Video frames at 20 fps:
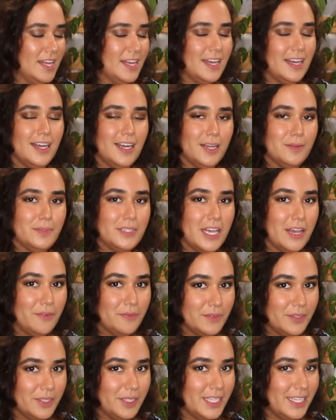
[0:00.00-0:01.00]

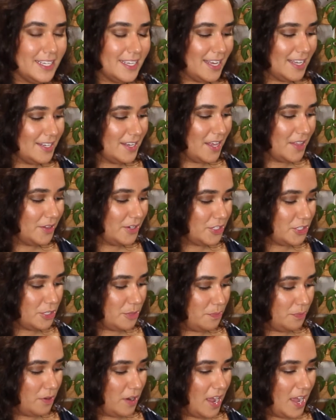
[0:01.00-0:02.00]
definitely another
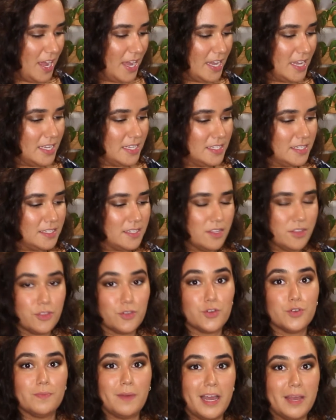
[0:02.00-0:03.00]
surprise
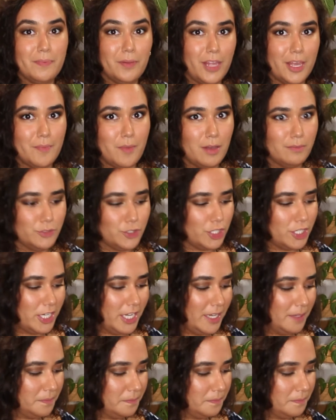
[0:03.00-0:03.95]
through my plant mom journey.